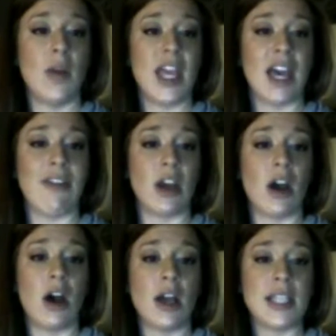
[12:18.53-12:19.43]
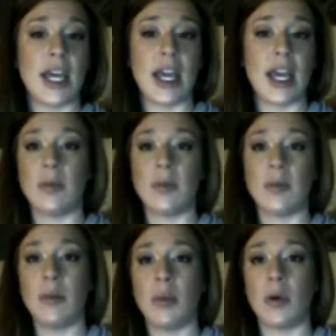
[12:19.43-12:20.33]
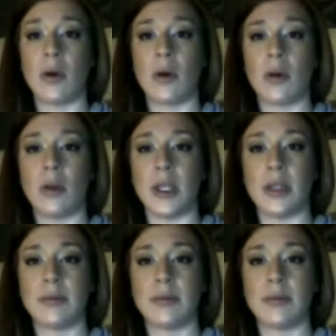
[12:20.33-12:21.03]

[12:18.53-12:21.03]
we haven't contacted people. And